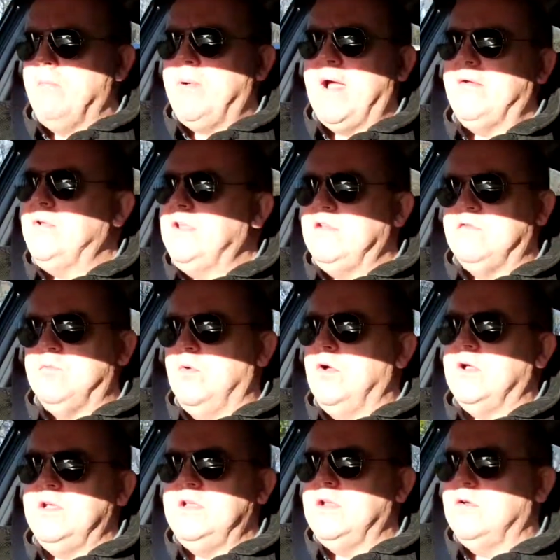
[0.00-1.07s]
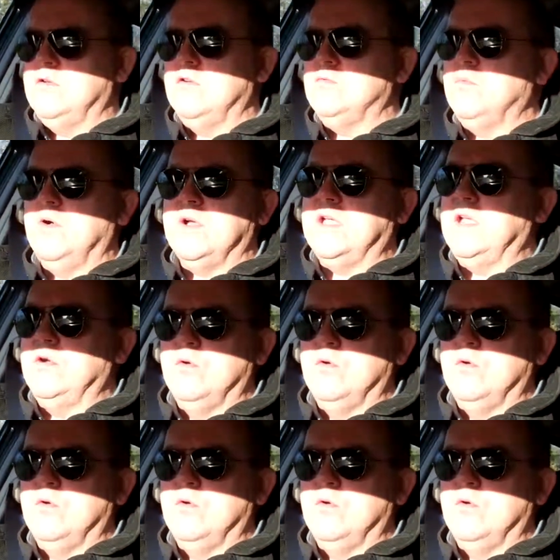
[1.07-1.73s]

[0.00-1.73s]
Apparently it's good working